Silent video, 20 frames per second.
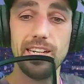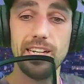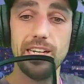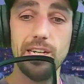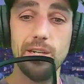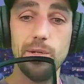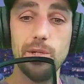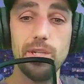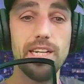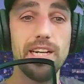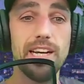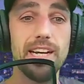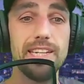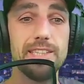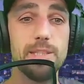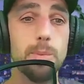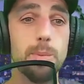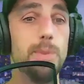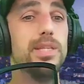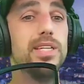looking at the
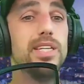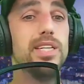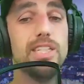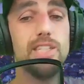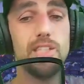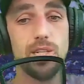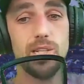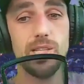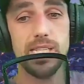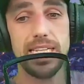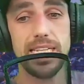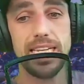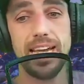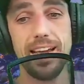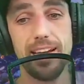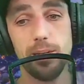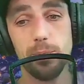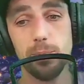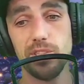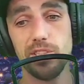potentials of
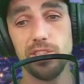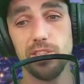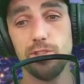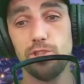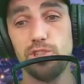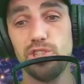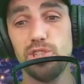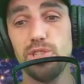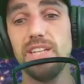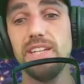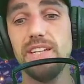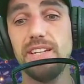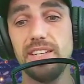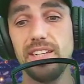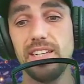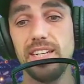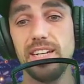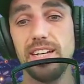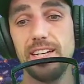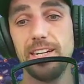cannabis and treating
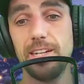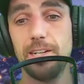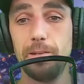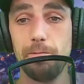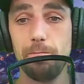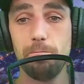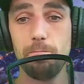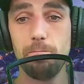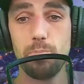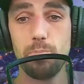um,